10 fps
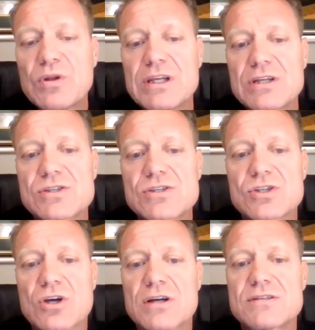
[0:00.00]
need to
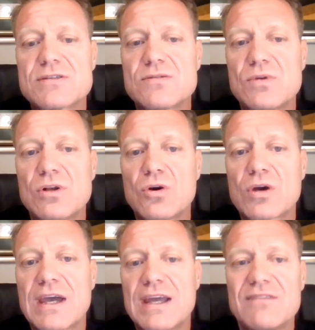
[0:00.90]
start to
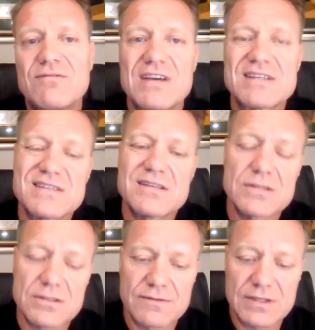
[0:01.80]
look at investing
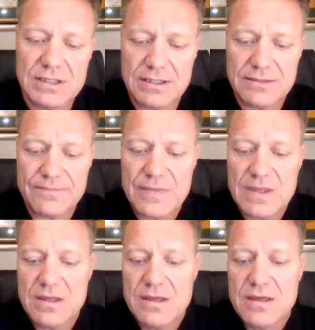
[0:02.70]
differently.
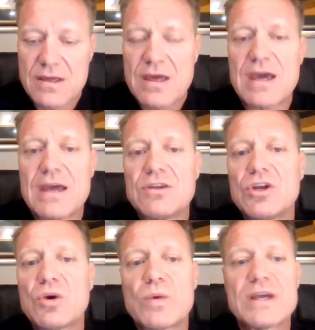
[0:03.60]
And, you
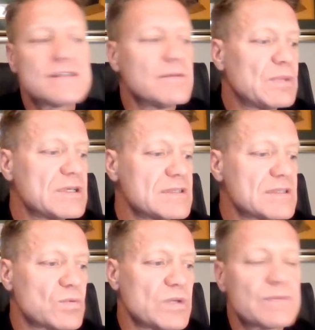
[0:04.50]
know, we as a
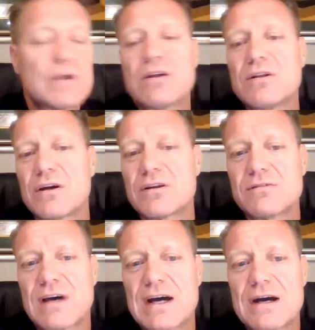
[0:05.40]
business, we spend a lot
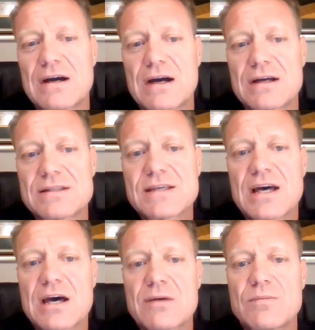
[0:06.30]
of our
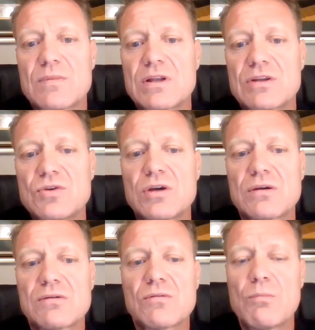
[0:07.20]
time
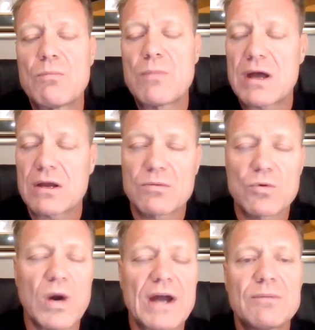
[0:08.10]
doing
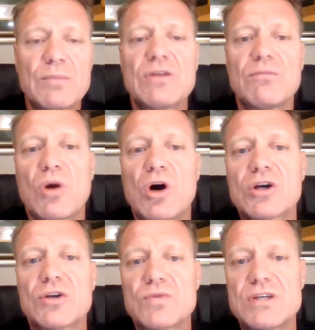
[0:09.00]
quite a bit of
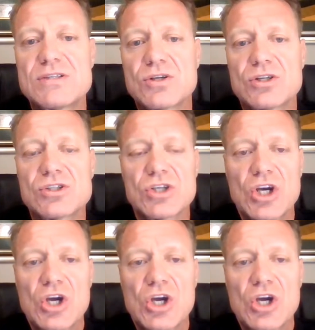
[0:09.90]
market research.